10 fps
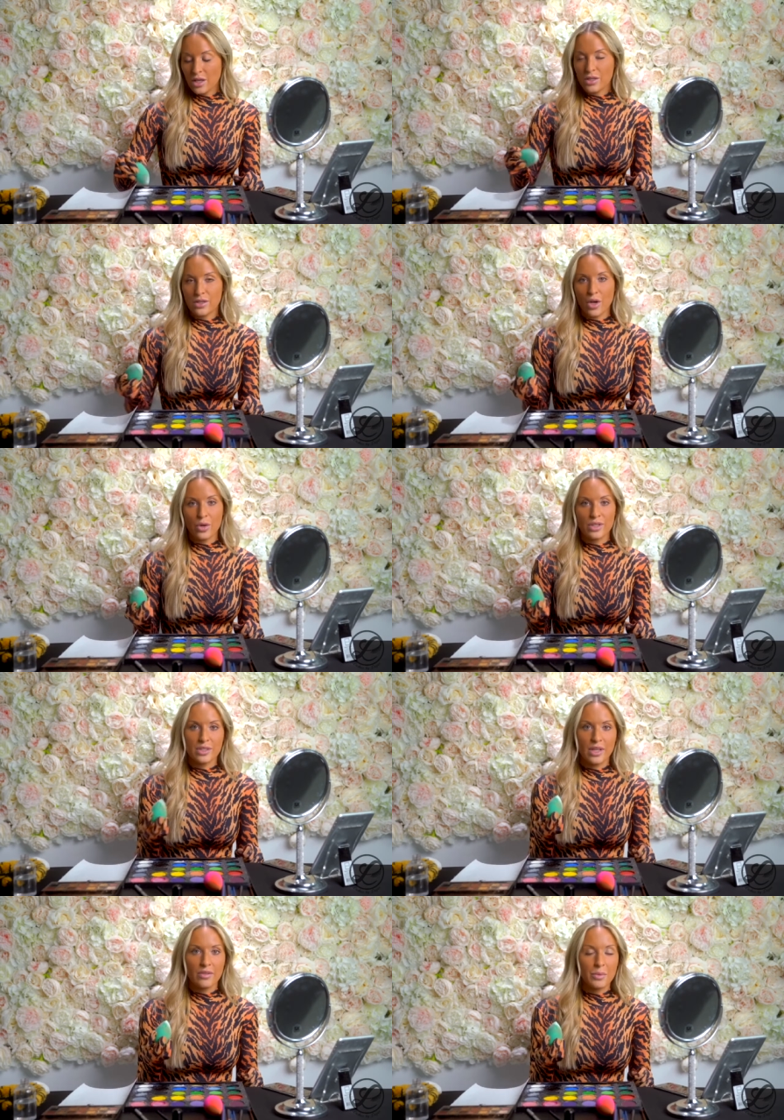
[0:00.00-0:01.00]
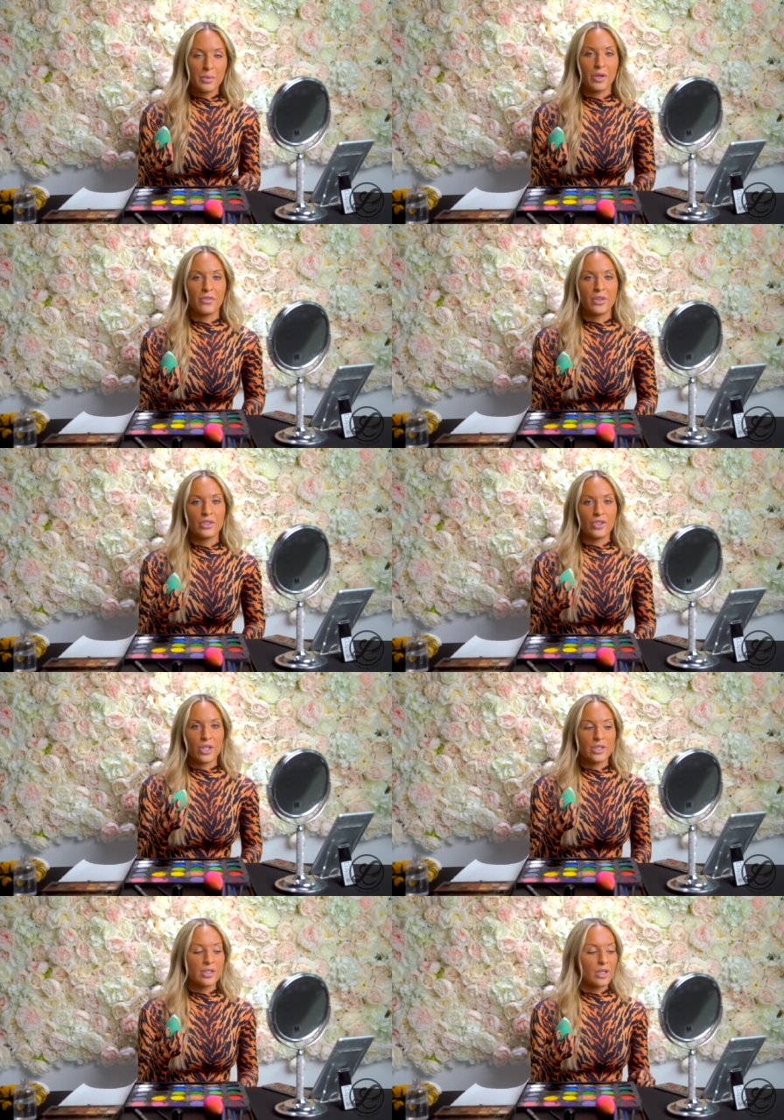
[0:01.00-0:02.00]
So it doesn't have to be perfect,
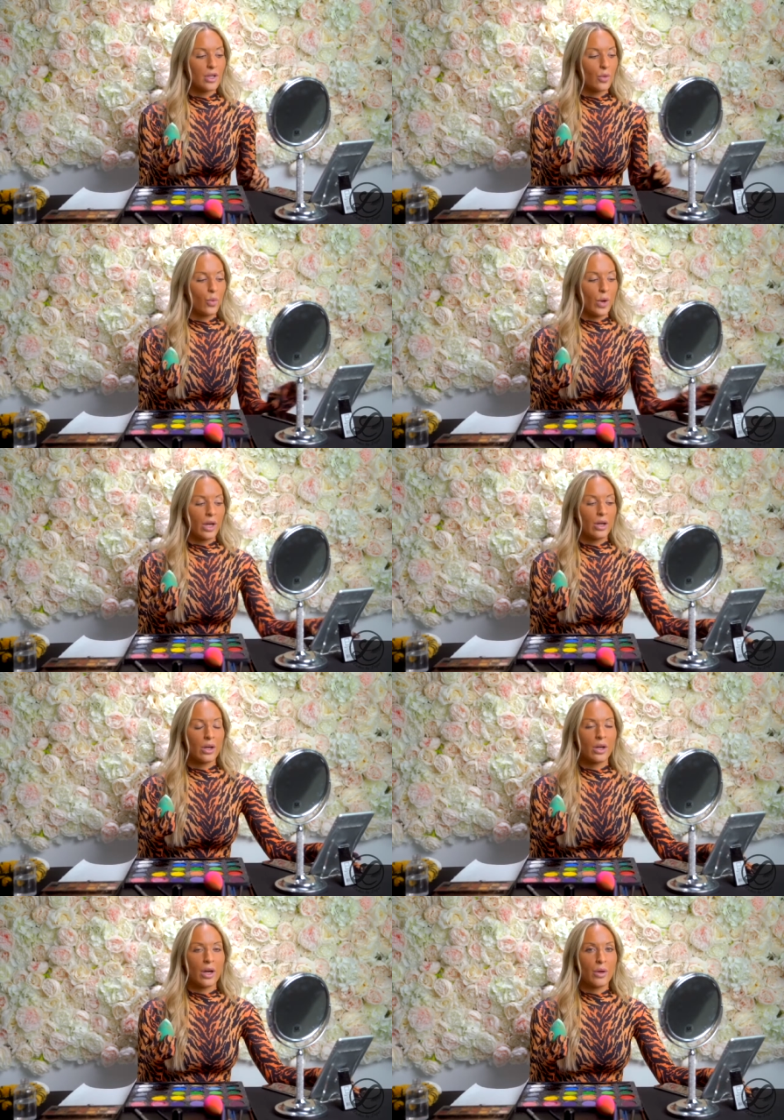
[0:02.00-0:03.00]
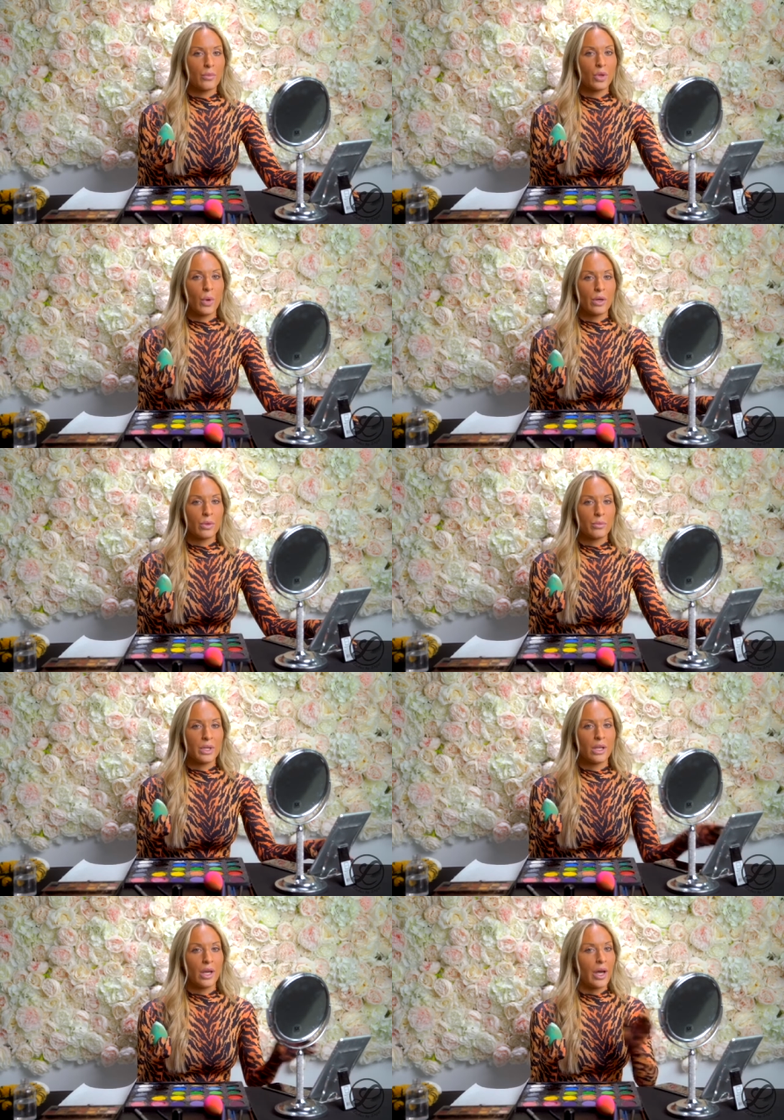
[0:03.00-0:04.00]
just where um, the white would
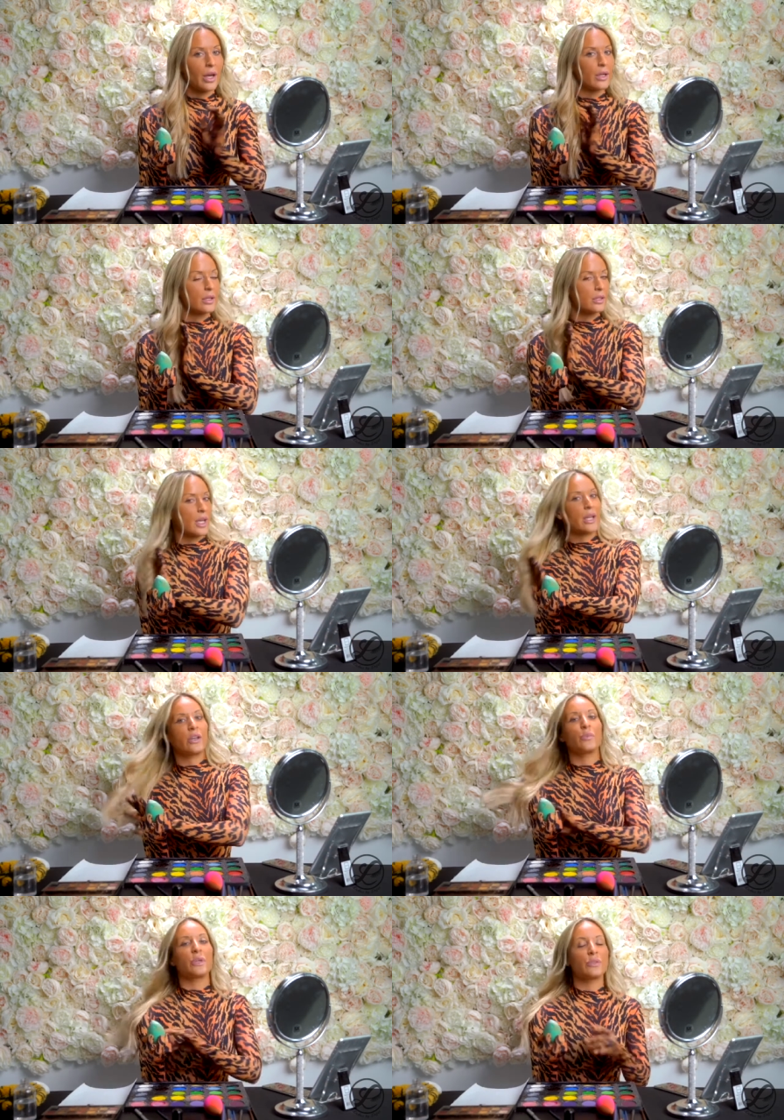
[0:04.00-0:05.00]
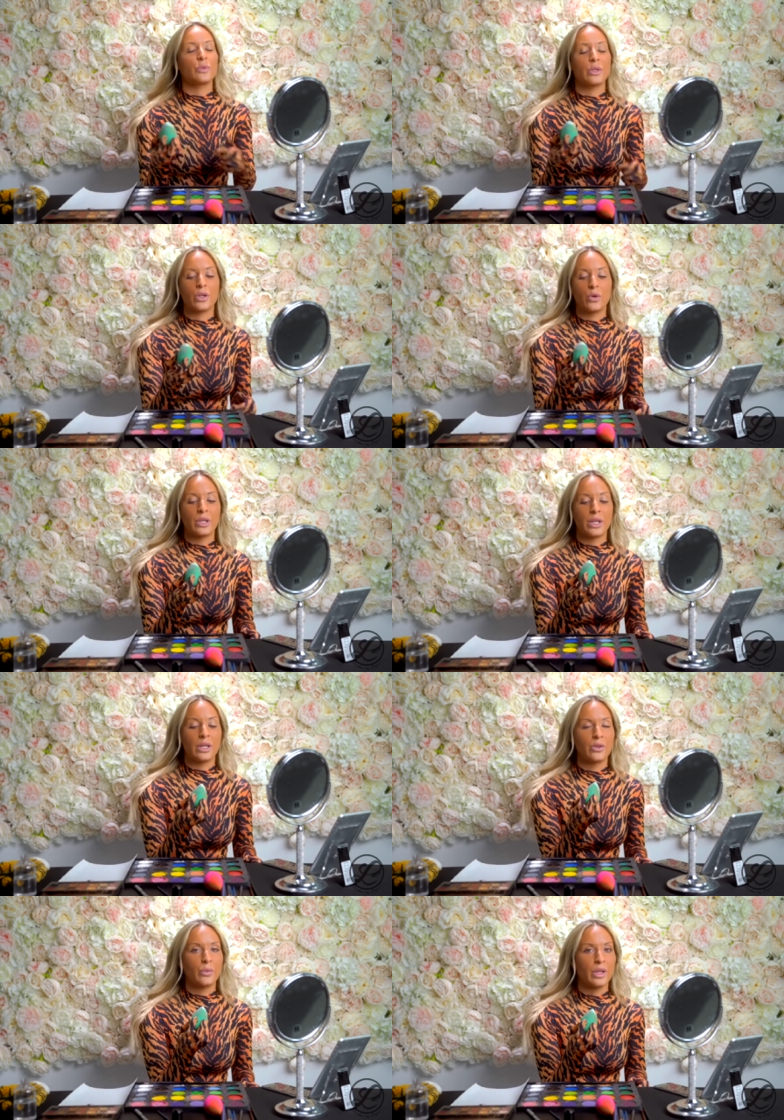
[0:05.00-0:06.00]
be on a tiger because we're gonna go in
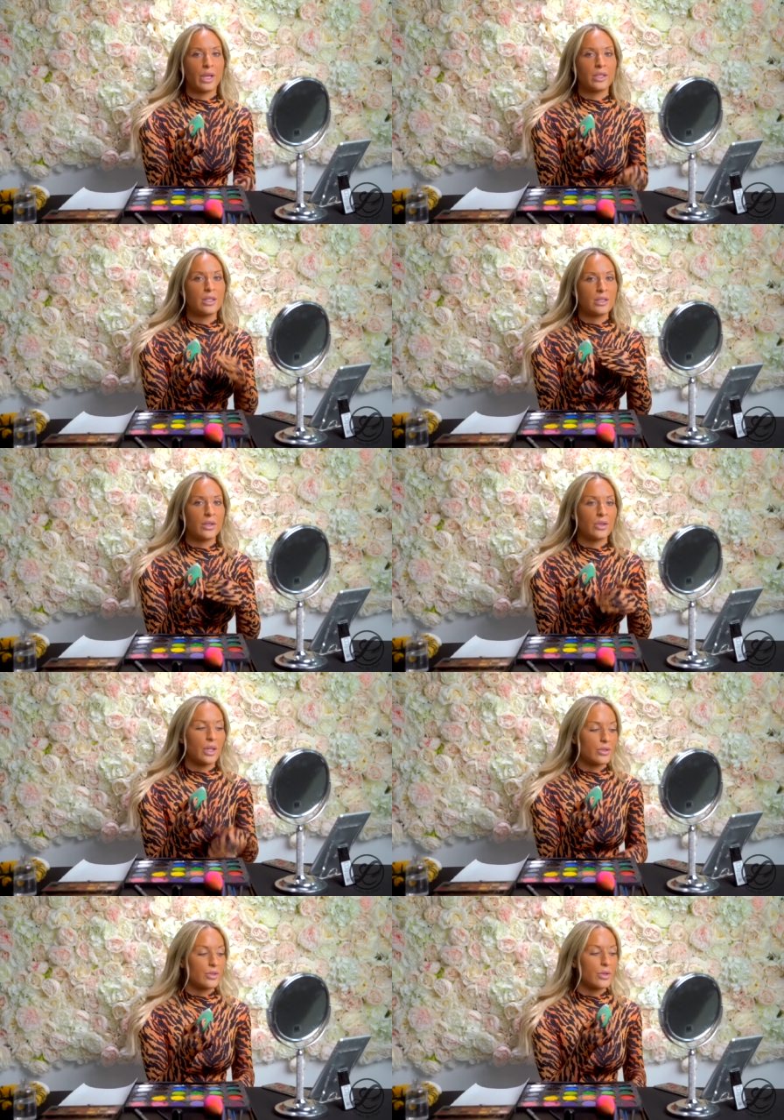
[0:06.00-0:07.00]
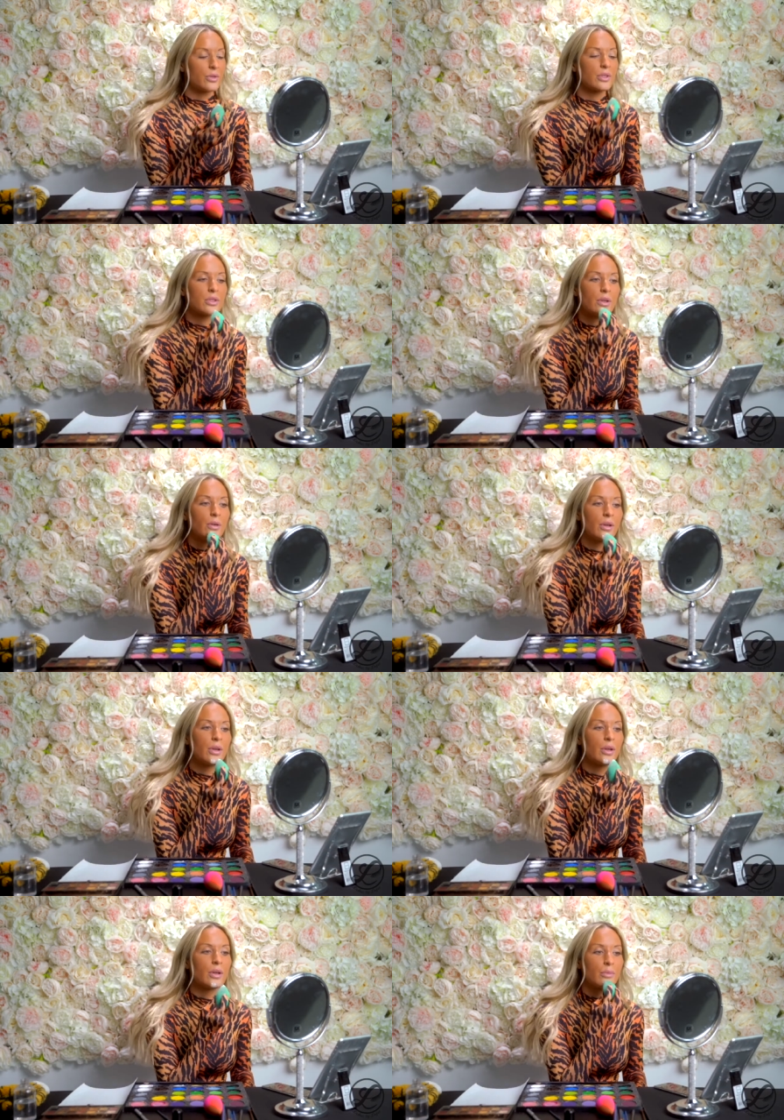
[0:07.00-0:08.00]
later with like detailed hair strokes. So
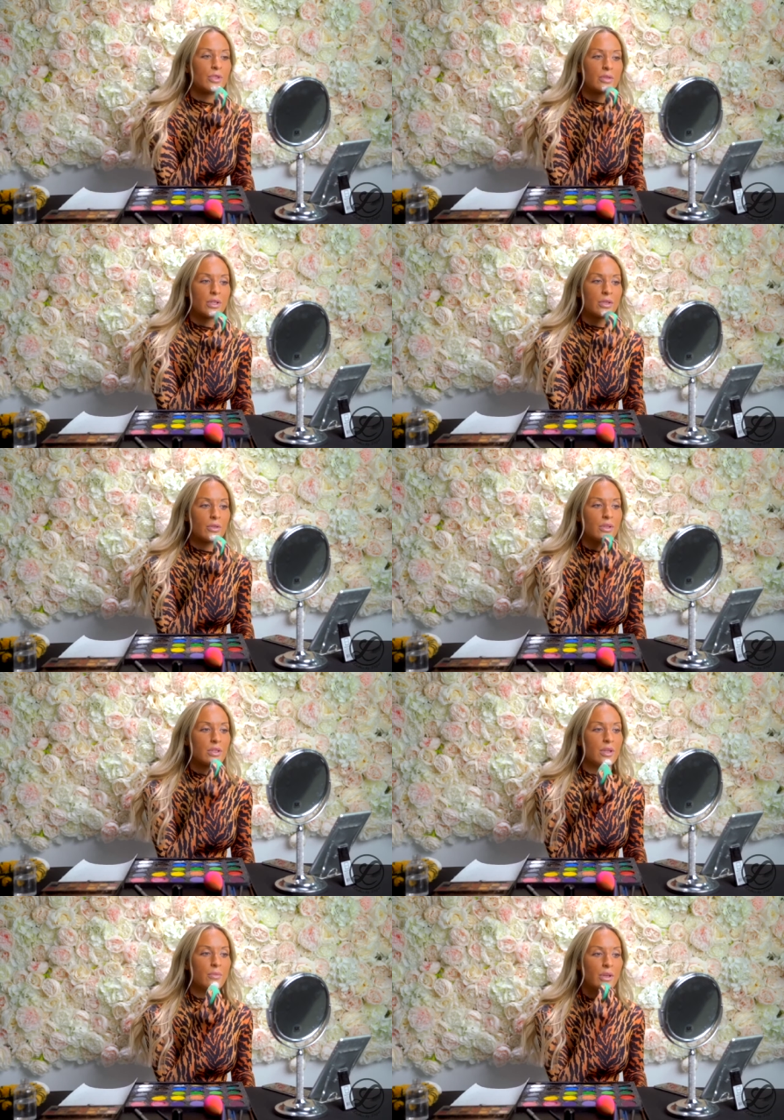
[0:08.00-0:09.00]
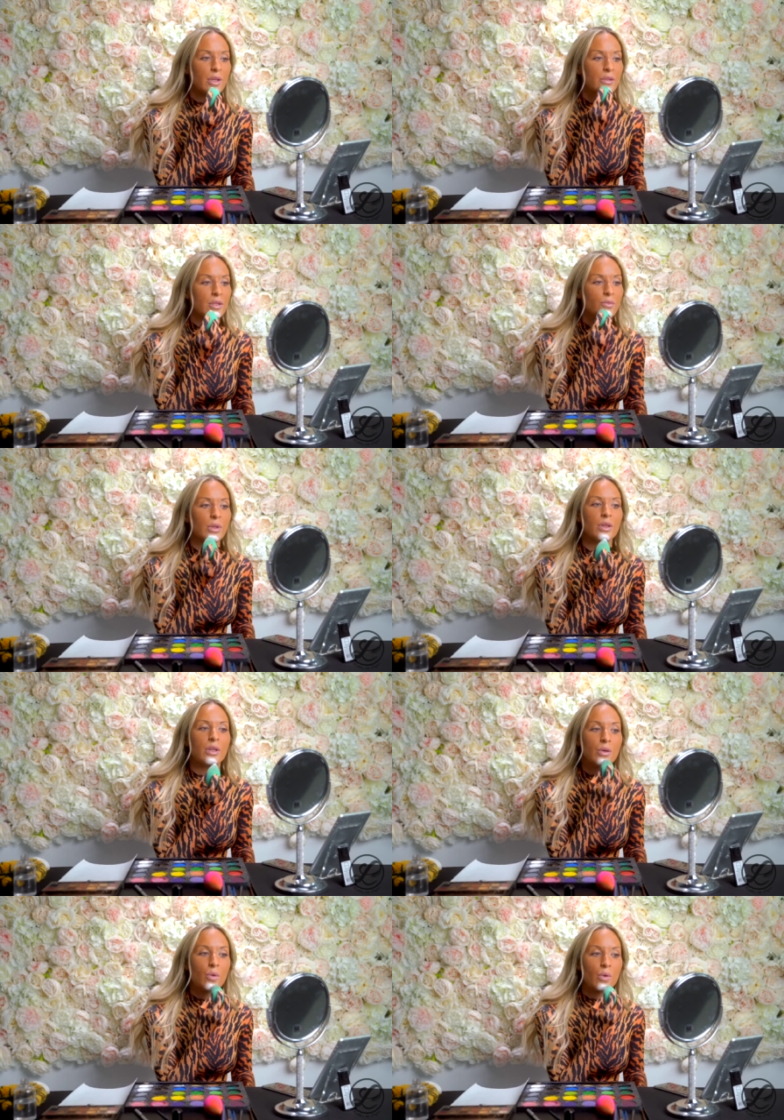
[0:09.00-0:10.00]
I'm just gonna do the same thing I did with
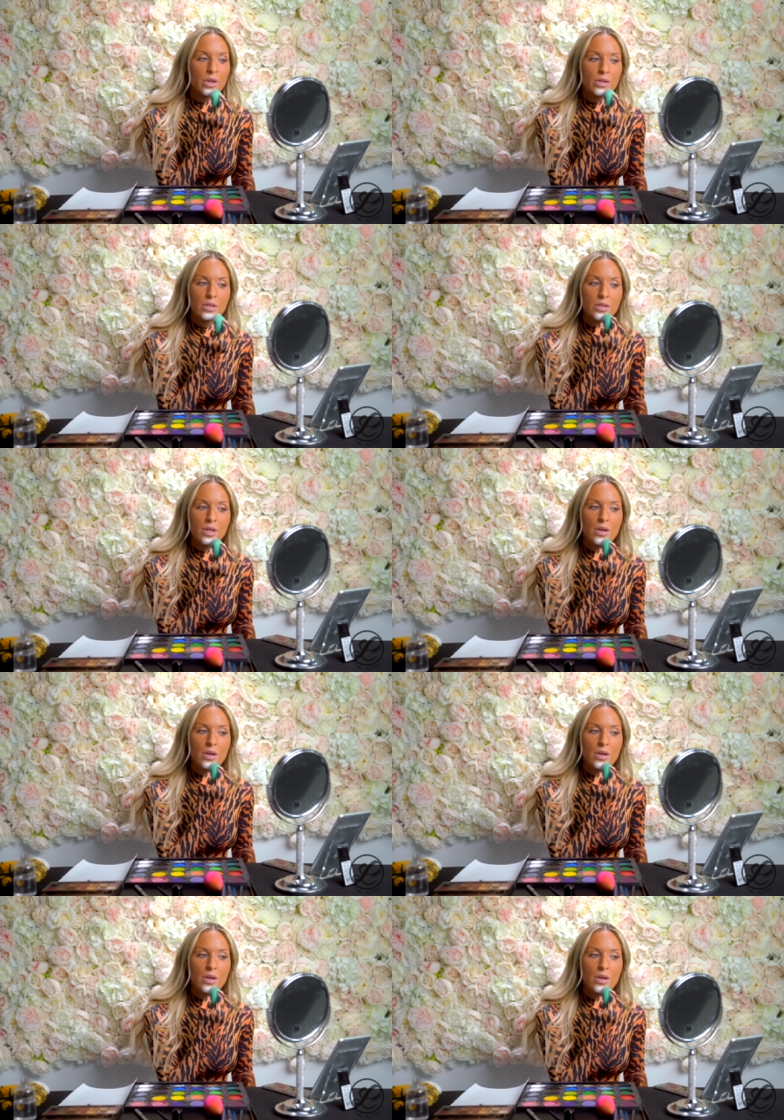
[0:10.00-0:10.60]
the orange